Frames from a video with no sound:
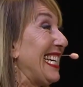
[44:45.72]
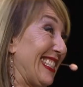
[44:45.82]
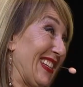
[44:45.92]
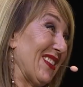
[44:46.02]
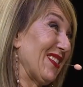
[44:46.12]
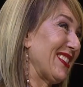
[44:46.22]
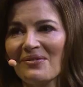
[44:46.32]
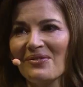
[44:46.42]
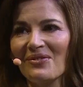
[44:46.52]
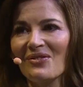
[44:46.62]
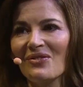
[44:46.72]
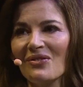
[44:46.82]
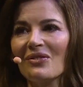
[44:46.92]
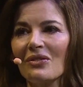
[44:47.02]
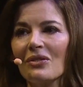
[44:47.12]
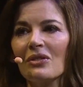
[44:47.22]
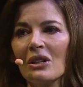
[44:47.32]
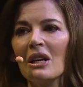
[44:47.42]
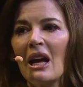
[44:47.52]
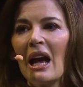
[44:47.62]
It is a long time not to eat.
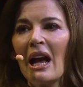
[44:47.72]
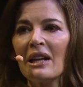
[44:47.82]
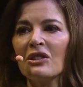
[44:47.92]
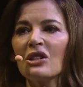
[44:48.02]
Or go and have a